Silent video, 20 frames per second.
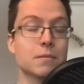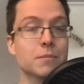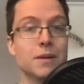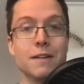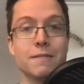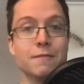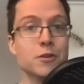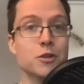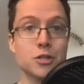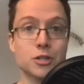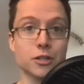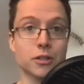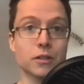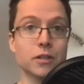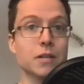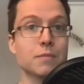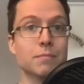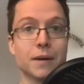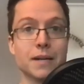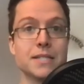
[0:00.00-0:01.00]
Not for sure.
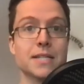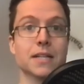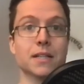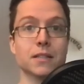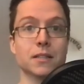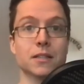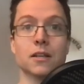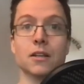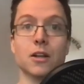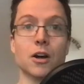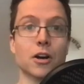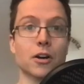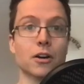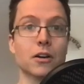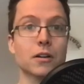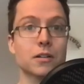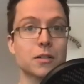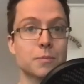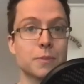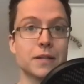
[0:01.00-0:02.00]
It might take a little
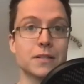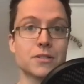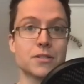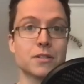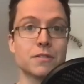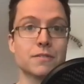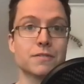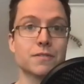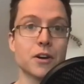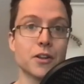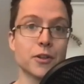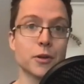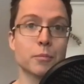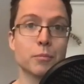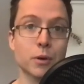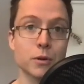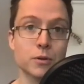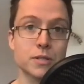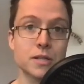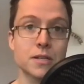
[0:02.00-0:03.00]
longer. It depends on their
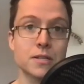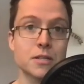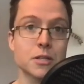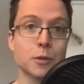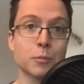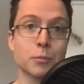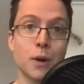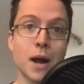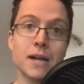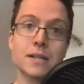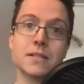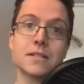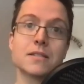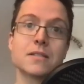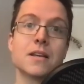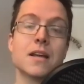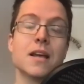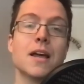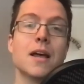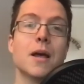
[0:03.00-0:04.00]
process and their
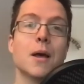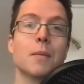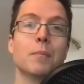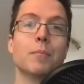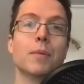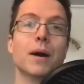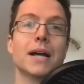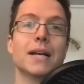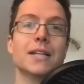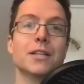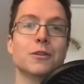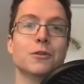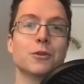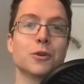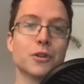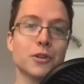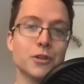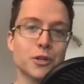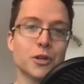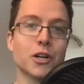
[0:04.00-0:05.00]
practice. But
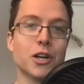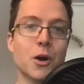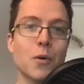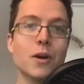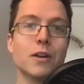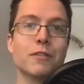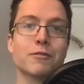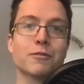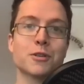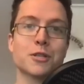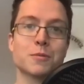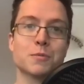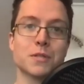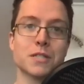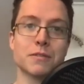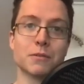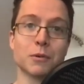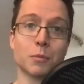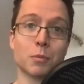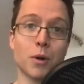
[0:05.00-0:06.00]
you're going for a
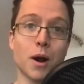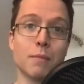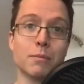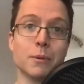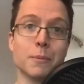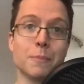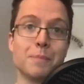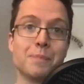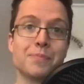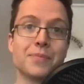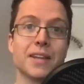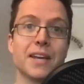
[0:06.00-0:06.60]
specific problem.